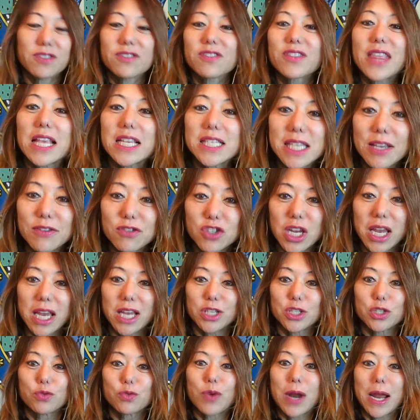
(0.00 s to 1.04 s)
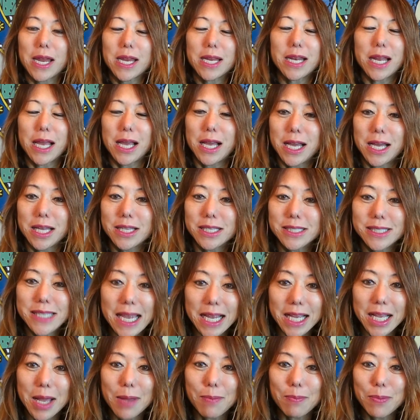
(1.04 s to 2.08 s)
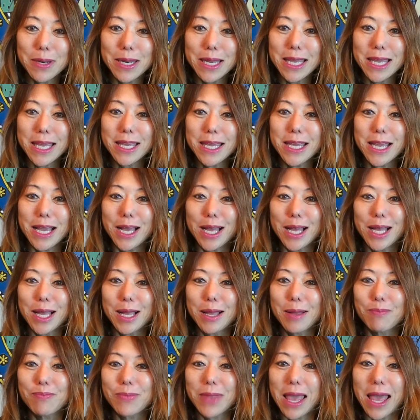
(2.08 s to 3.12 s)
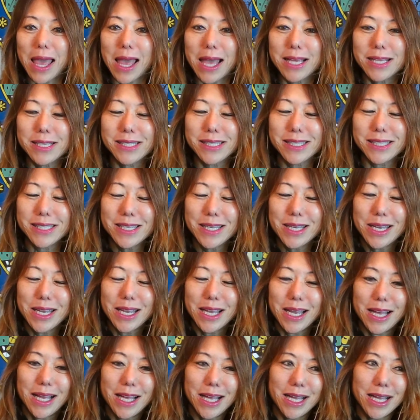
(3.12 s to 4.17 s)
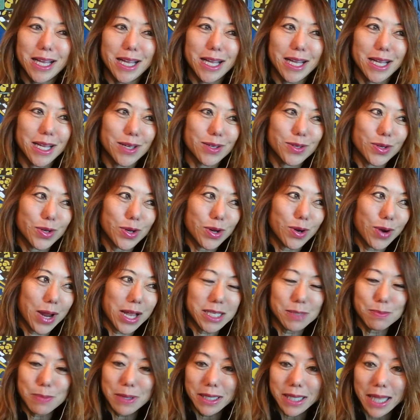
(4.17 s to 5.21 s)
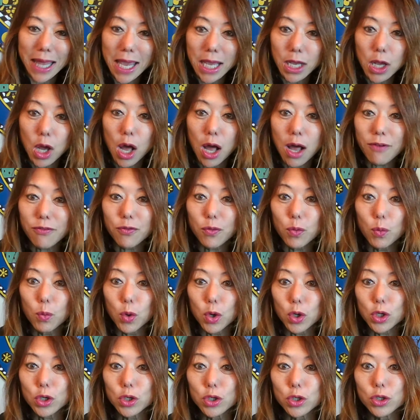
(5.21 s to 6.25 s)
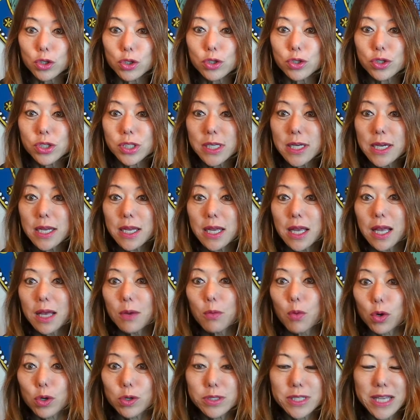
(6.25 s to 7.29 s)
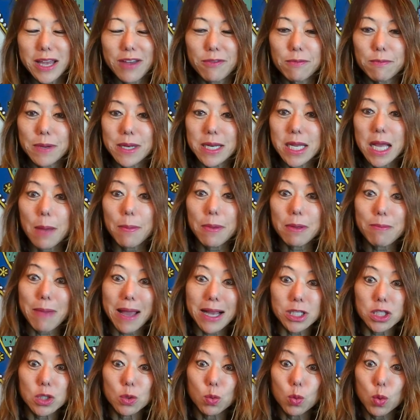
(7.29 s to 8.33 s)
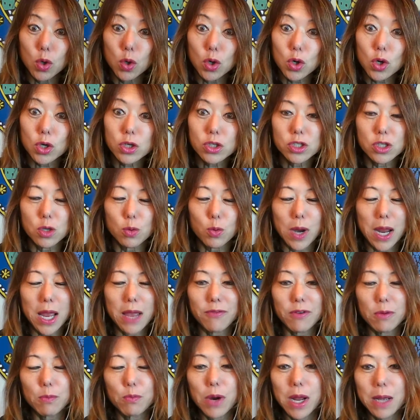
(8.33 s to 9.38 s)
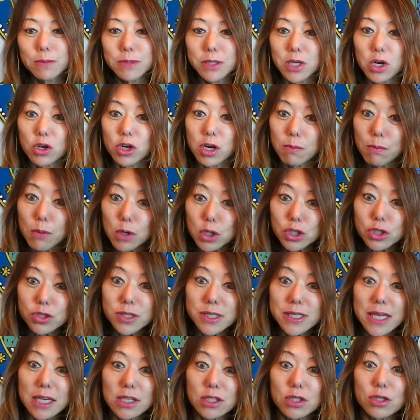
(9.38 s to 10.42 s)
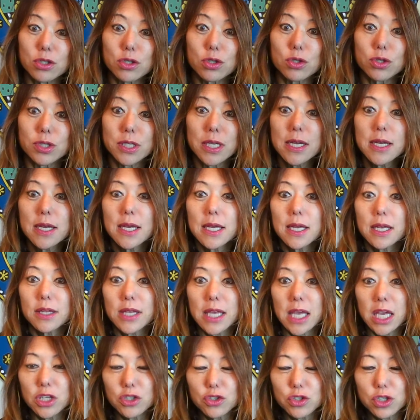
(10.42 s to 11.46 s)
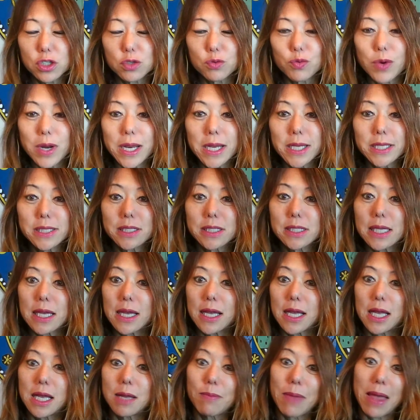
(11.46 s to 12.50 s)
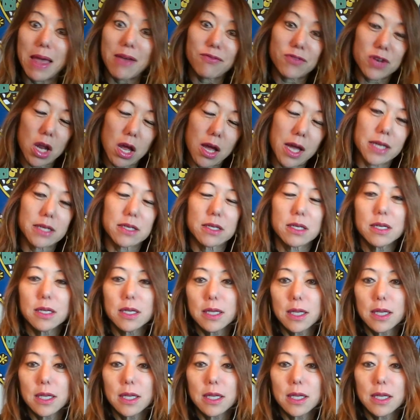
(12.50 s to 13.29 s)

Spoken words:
things have changed, right? The tech company has been laying off workers. Workers haven't been coming back to work, so we're having problems in our commercial sectors. The interest rates have not